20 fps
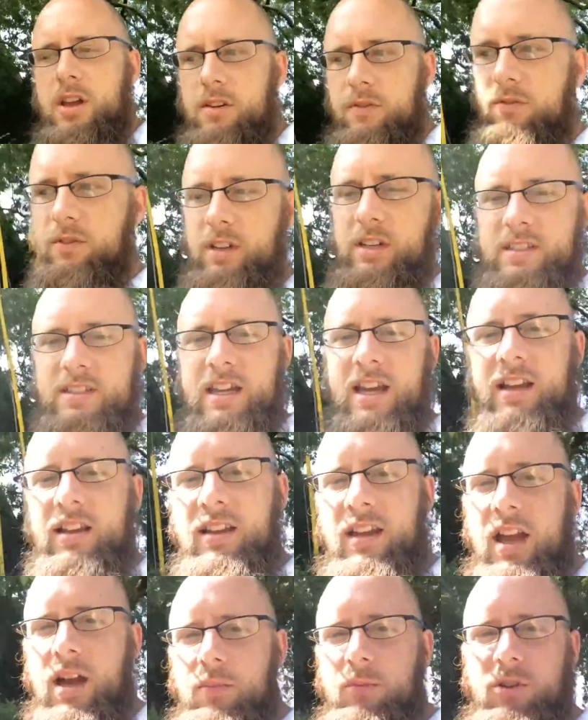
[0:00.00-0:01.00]
for
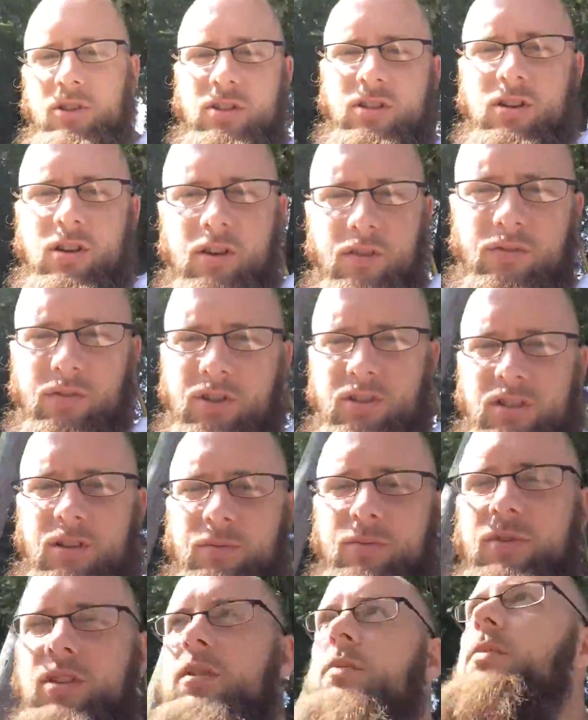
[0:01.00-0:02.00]
exactly how much coverage
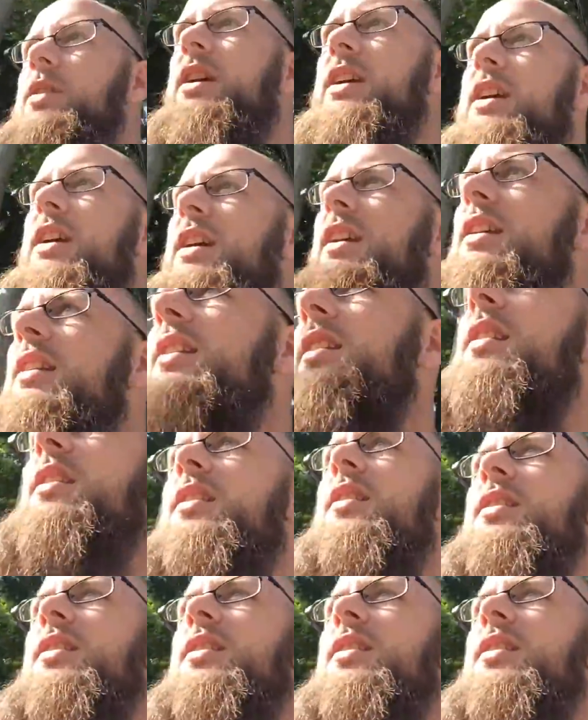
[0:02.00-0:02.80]
I'm going to be getting.